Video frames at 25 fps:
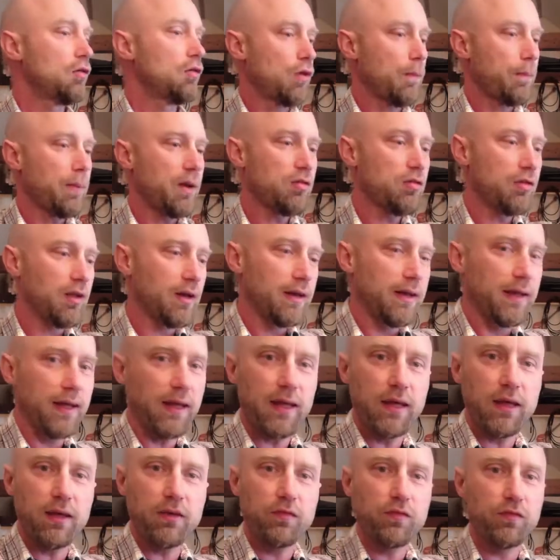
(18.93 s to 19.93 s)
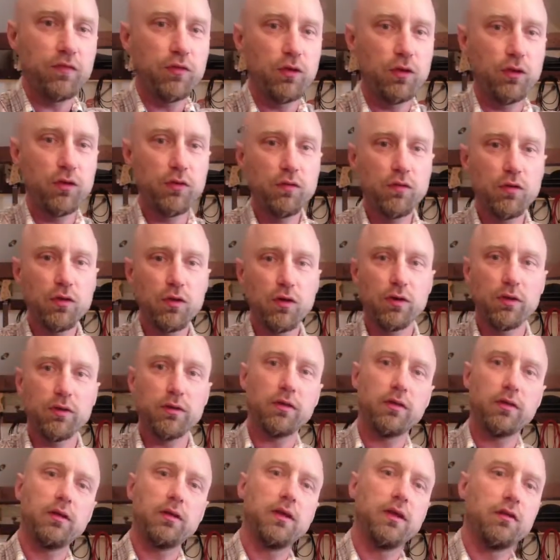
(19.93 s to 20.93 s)
So basically, if you've got
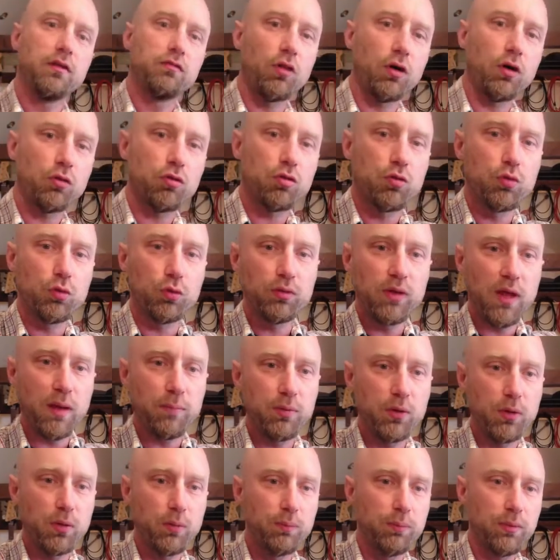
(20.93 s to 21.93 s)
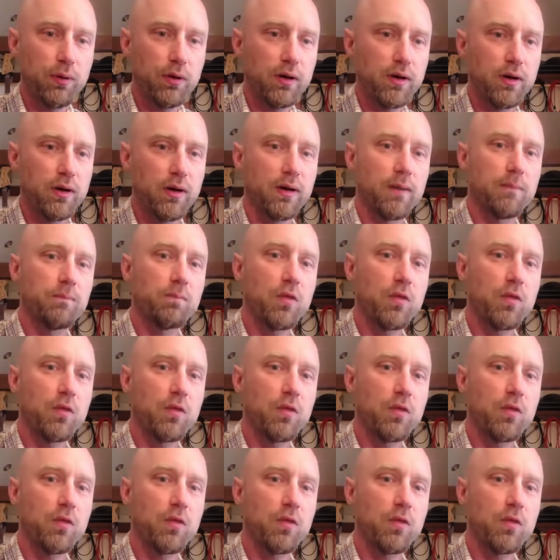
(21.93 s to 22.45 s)
the Rock School debut book,